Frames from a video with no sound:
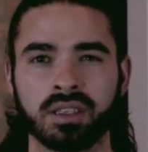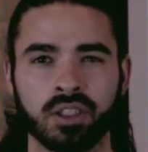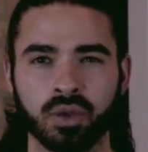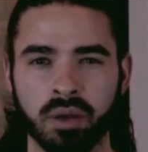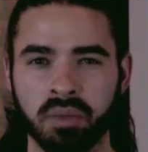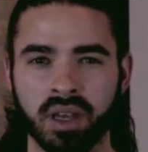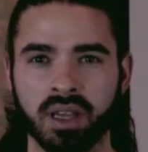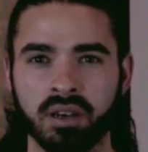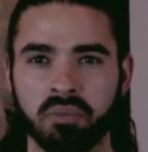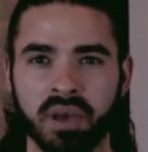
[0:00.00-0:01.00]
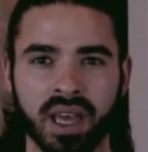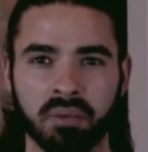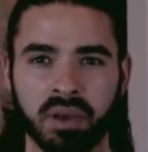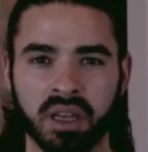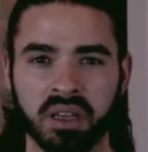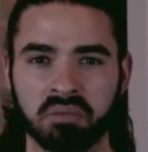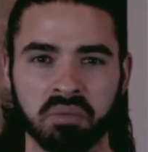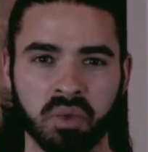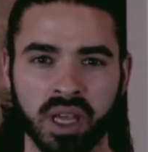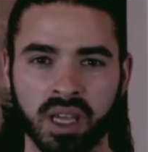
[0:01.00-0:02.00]
joint pain, back pain,
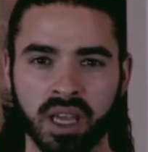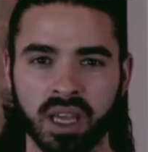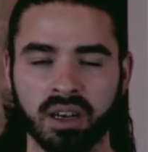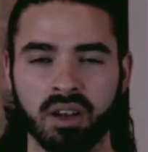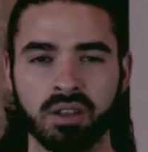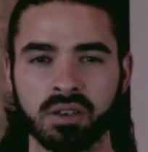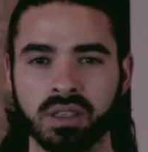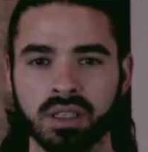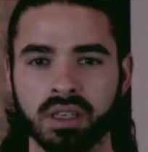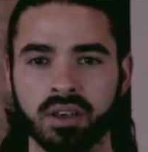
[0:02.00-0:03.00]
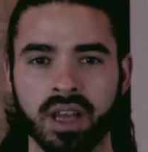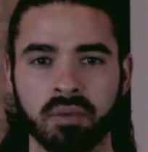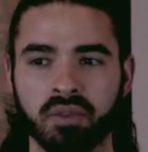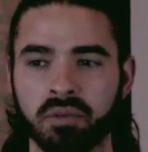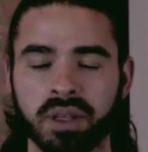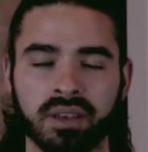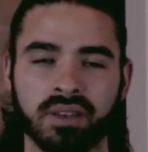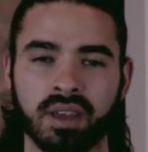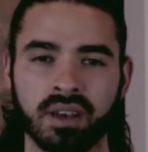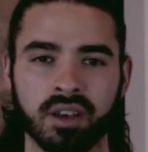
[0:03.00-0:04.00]
weight gain, all those things that could happen from
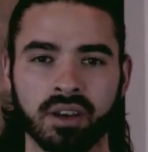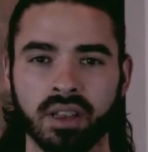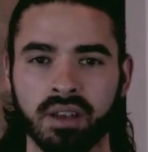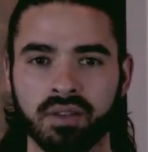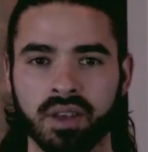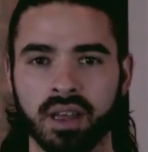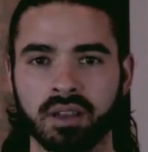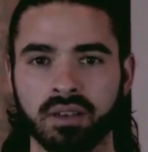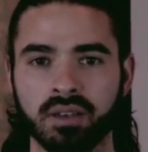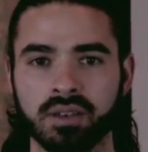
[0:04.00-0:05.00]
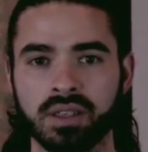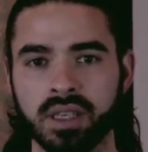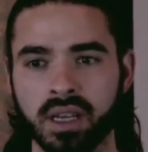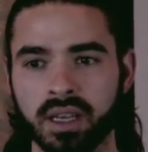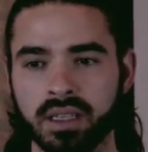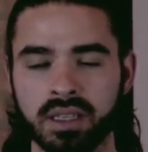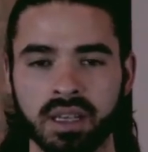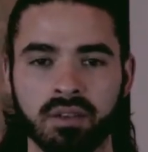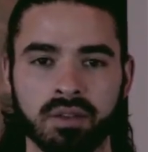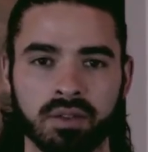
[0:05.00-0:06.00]
sedentary lifestyle or sitting instead
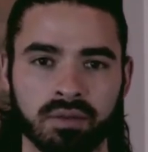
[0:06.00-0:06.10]
of